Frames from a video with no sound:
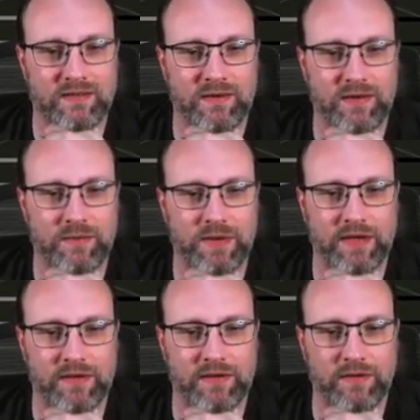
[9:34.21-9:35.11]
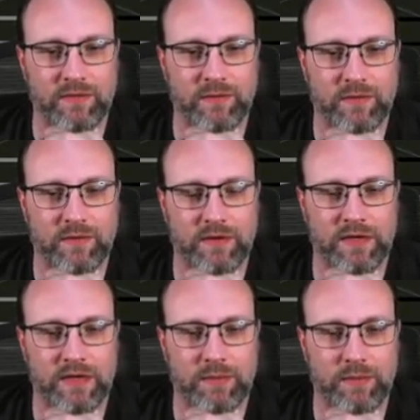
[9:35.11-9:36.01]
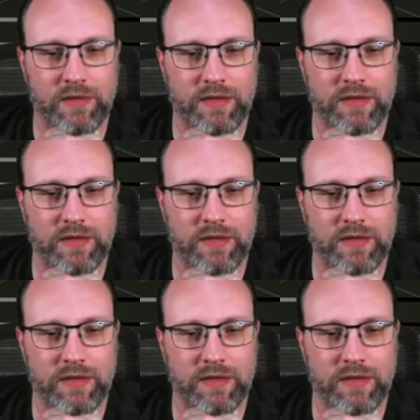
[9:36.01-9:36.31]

Rodriguez, where can he play?